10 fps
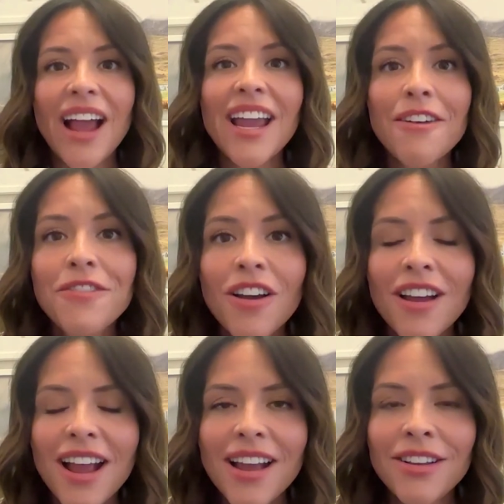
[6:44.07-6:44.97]
I have
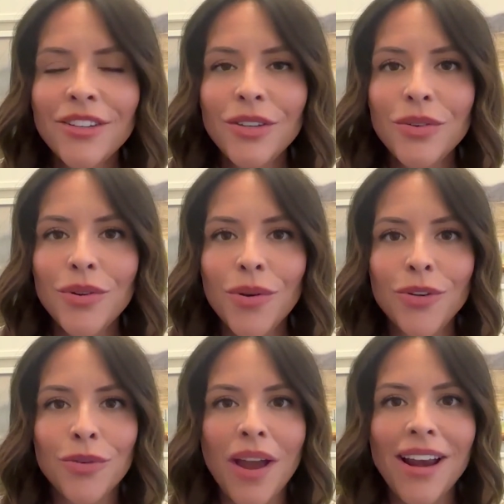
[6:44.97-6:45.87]
not had to
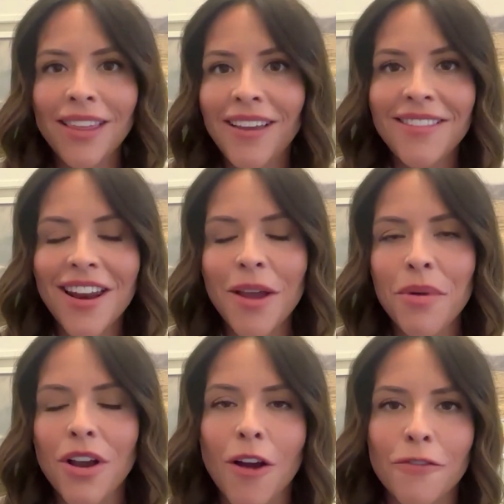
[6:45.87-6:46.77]
do anything that I'm
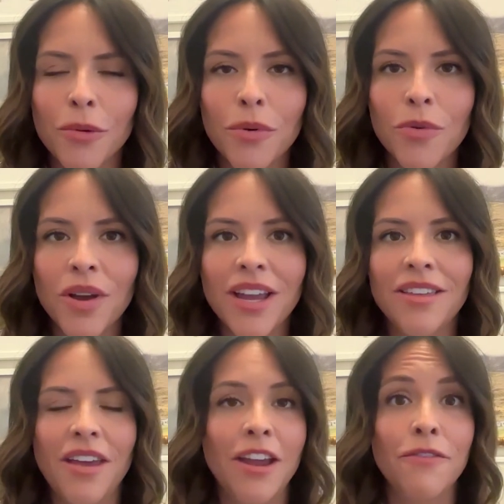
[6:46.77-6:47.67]
uncomfortable with.
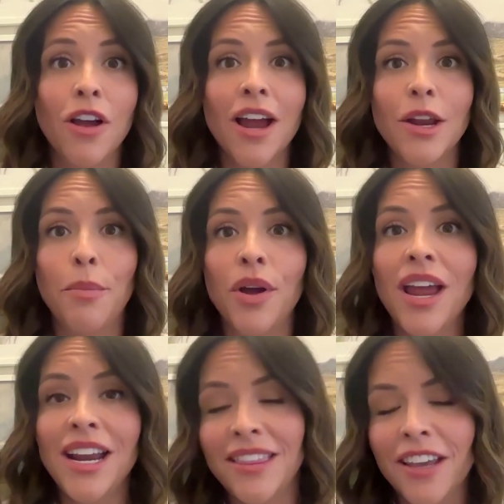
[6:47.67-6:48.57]
I have not had to put
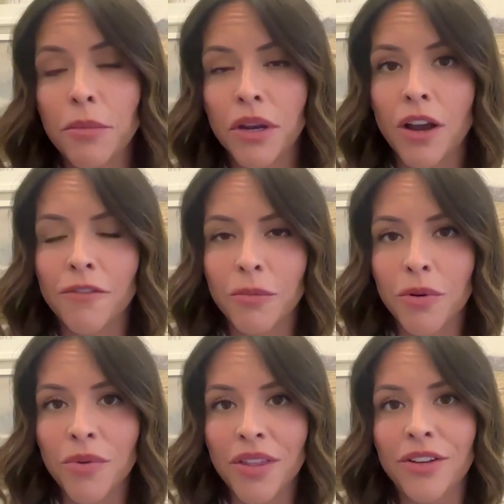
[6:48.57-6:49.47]
anything I'm
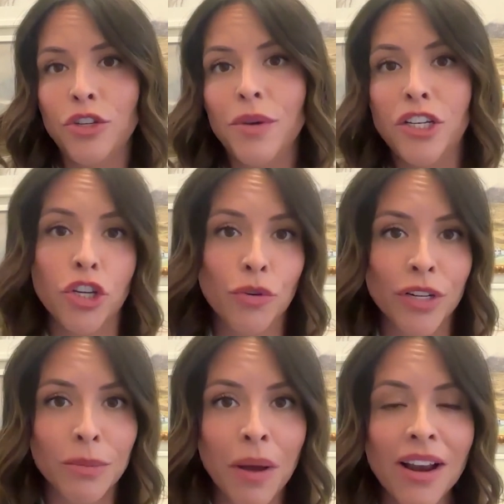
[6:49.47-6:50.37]
uncomfortable with into my
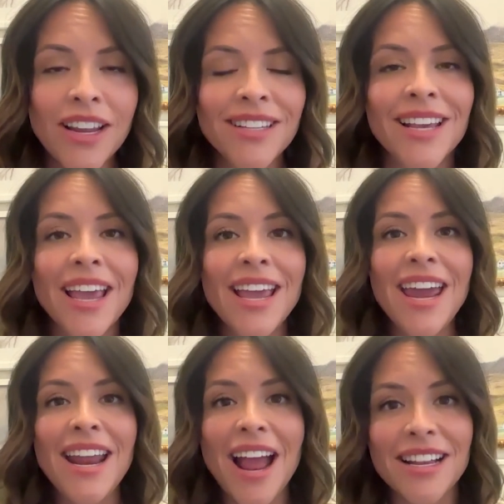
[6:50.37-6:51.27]
children's bodies.
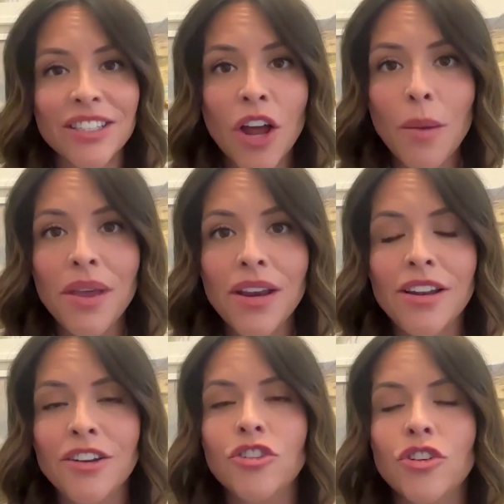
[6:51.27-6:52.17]
And it has not been an
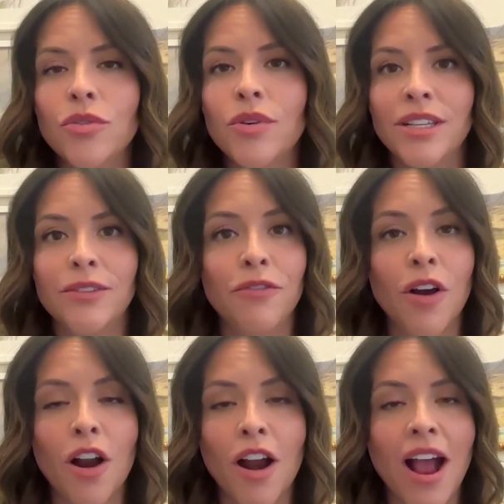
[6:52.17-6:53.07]
issue as
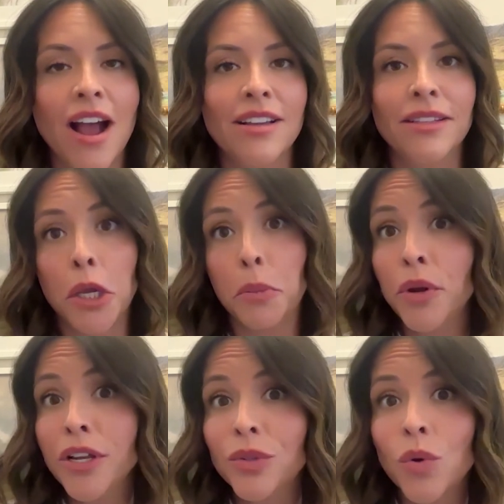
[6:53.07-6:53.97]
far as like
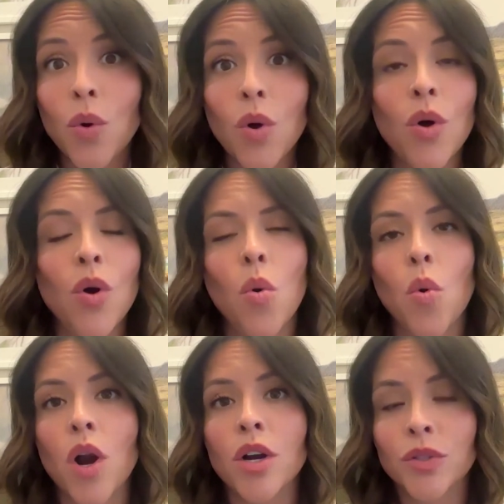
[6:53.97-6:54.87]
preschool
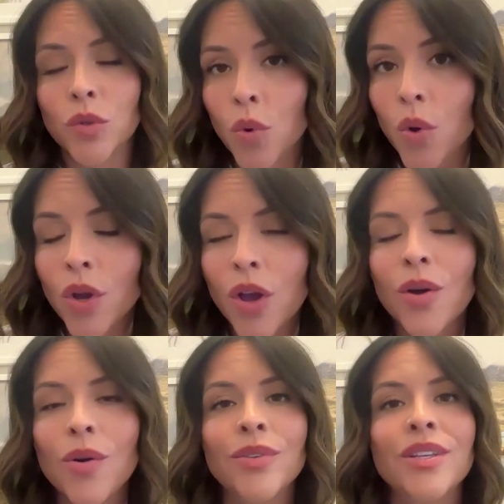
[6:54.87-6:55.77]
or school
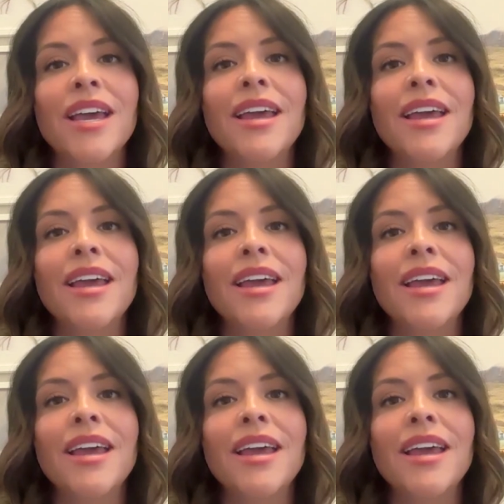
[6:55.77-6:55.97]
goes.